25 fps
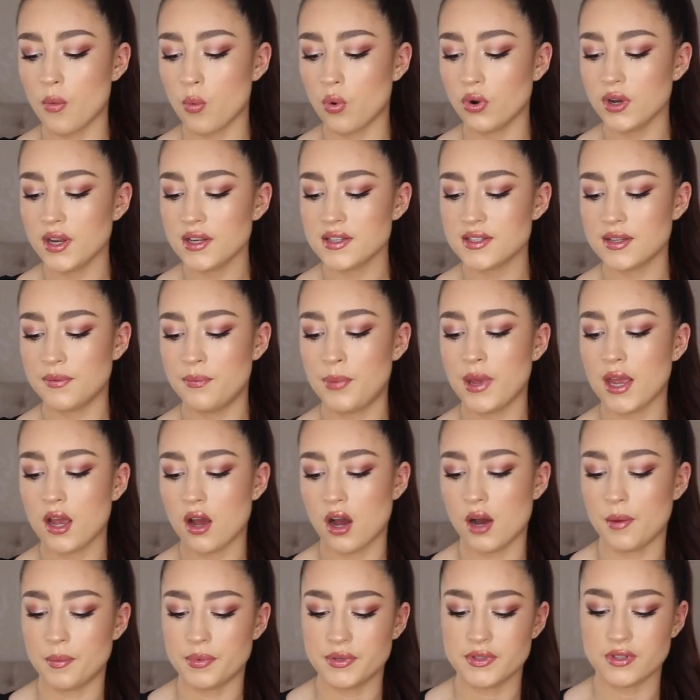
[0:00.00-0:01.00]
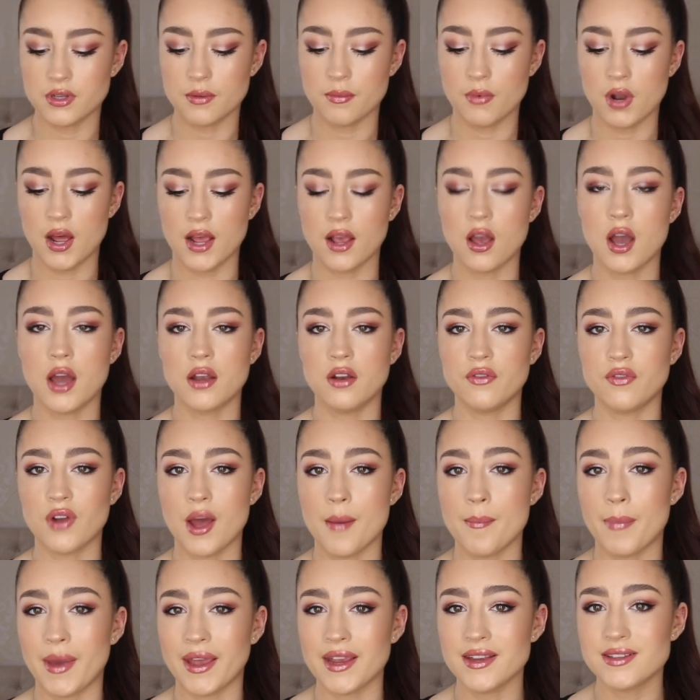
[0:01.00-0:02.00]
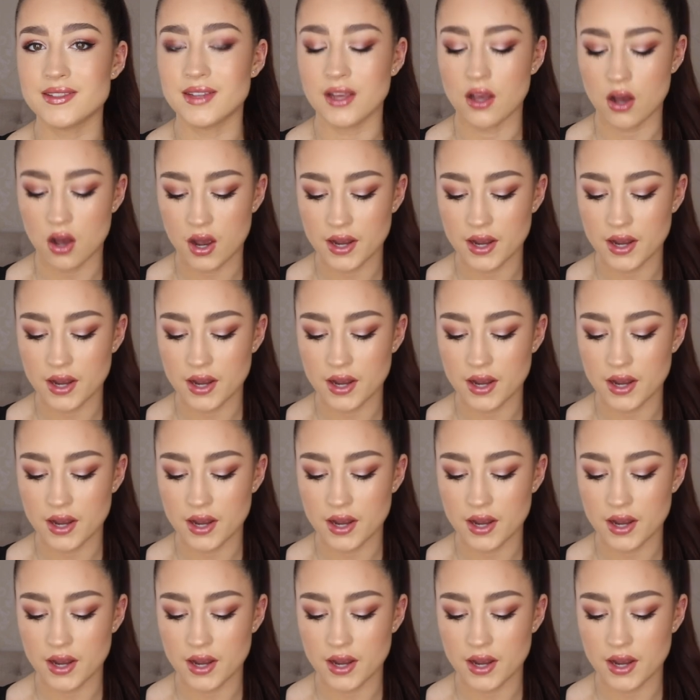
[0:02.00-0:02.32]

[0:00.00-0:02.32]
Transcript: I wanted to pick up some like kind of like basic